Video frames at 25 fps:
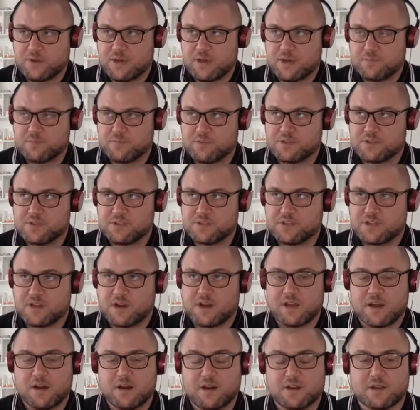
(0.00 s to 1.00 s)
British
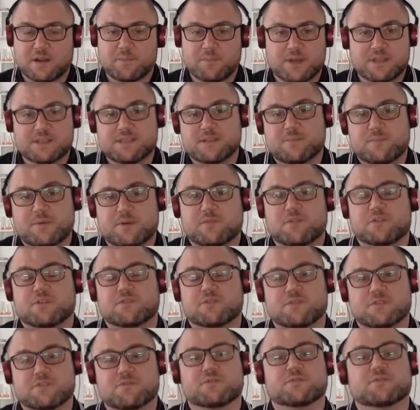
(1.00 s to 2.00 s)
Guyana, basically built
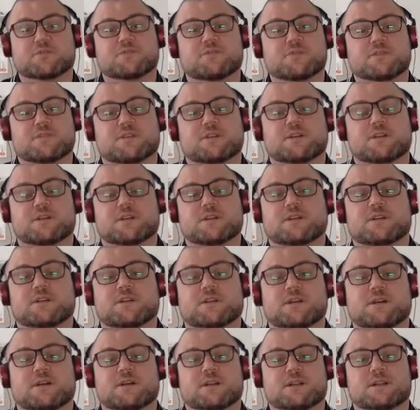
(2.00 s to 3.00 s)
on sort of.
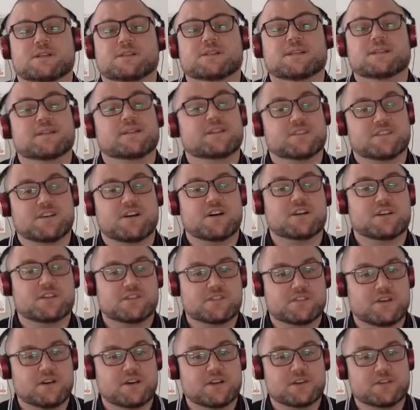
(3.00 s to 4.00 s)
Let's say the darker
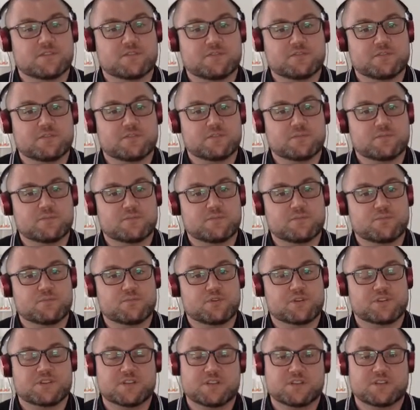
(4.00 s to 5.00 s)
side of
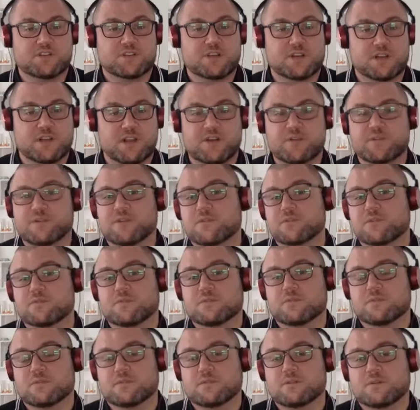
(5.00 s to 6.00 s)
British
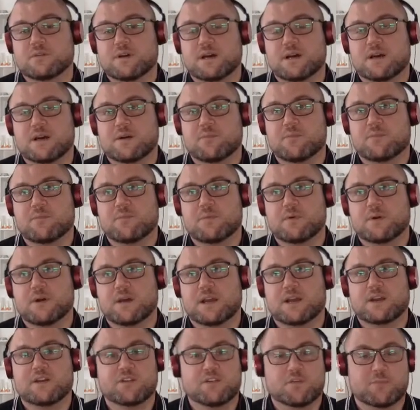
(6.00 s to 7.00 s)
colonial
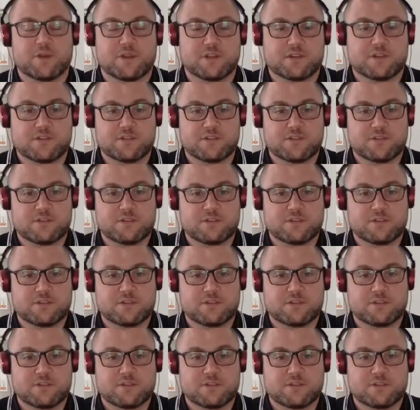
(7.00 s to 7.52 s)
economics.